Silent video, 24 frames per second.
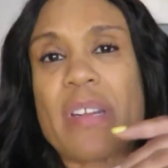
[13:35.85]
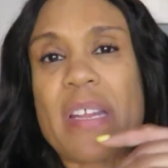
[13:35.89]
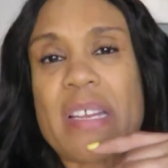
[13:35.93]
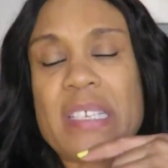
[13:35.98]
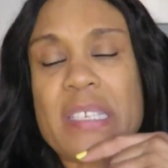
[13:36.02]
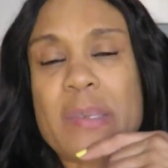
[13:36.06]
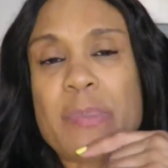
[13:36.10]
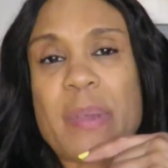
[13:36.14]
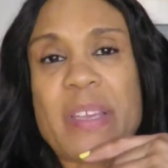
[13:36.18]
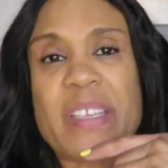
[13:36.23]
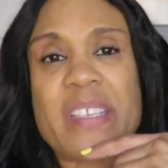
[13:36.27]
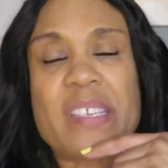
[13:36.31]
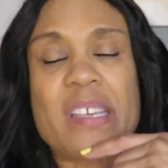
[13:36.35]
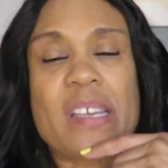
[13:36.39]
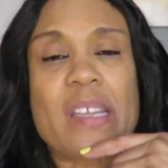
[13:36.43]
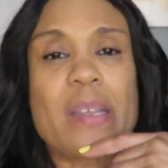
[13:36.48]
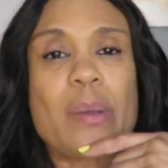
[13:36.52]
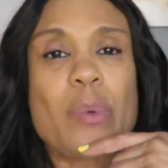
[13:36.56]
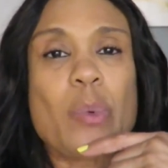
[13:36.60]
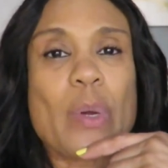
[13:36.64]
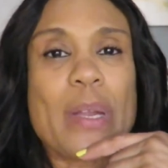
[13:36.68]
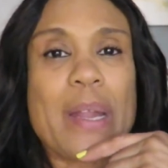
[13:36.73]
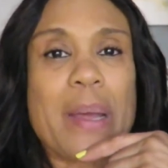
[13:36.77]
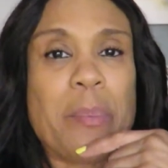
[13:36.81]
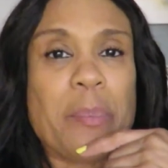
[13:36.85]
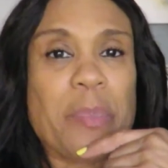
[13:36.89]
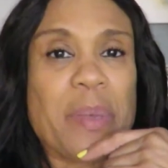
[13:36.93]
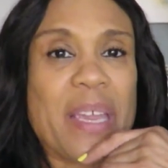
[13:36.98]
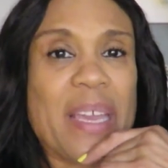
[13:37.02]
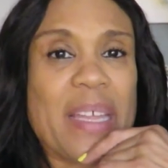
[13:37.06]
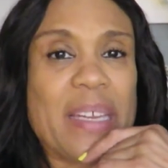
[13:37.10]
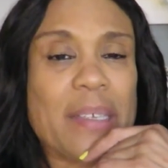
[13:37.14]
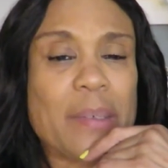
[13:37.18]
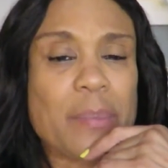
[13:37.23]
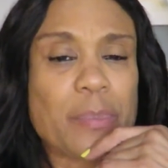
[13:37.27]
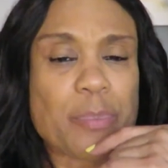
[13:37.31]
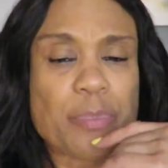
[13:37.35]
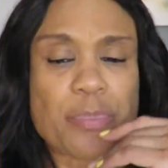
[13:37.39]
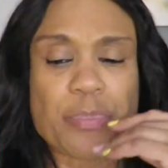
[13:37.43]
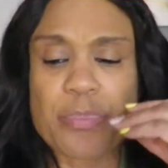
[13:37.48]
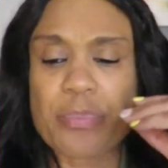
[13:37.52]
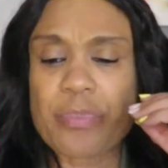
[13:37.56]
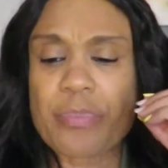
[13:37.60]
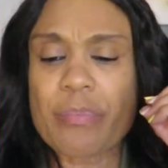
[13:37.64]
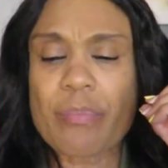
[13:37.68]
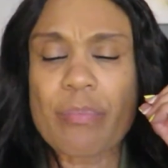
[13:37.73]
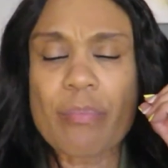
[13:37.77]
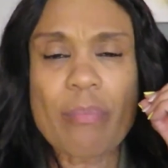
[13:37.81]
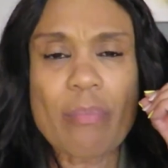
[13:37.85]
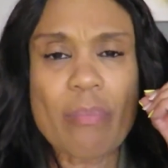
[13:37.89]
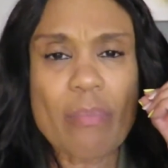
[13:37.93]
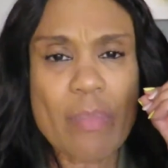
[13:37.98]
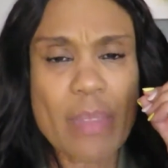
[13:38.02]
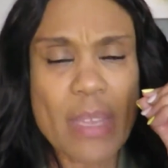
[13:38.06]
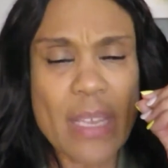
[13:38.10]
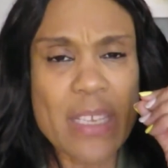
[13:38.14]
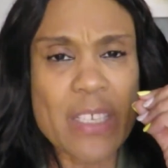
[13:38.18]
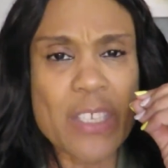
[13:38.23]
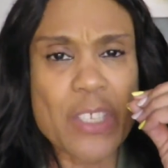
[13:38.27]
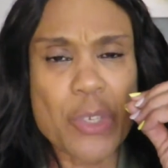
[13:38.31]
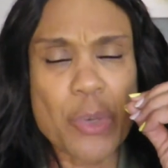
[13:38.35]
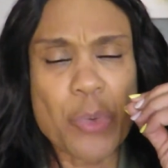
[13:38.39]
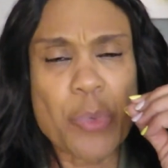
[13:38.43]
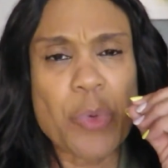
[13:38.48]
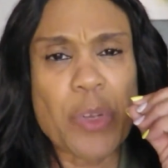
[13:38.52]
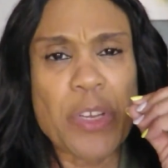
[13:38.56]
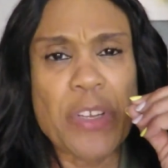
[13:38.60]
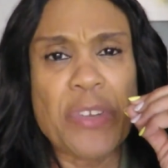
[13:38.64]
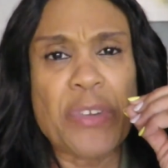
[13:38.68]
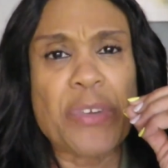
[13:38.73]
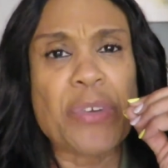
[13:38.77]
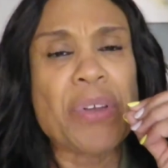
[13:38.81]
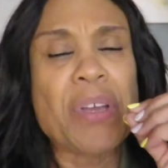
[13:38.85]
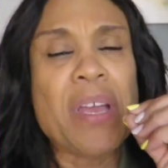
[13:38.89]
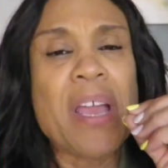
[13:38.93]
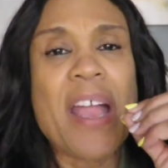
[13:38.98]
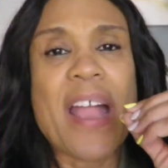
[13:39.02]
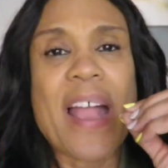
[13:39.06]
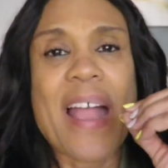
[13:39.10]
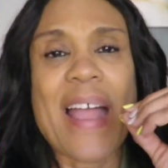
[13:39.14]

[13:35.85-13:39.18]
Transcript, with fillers: That's basically what I'm getting surrender